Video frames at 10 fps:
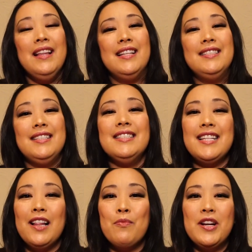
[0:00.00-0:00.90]
This is in
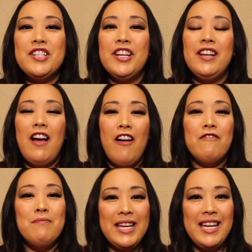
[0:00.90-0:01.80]
celebration
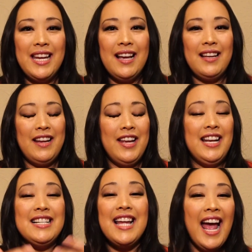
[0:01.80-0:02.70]
of me
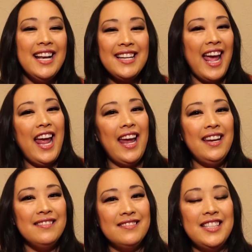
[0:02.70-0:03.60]
hitting
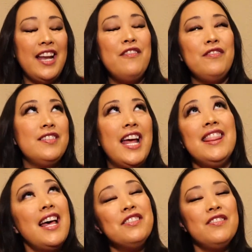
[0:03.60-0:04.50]

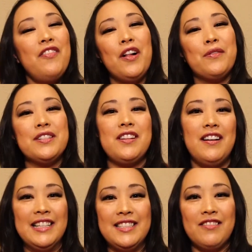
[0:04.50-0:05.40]
10,000 followers
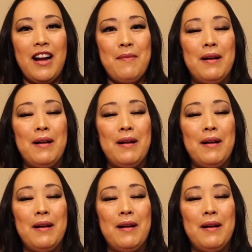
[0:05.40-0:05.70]
on Instagram.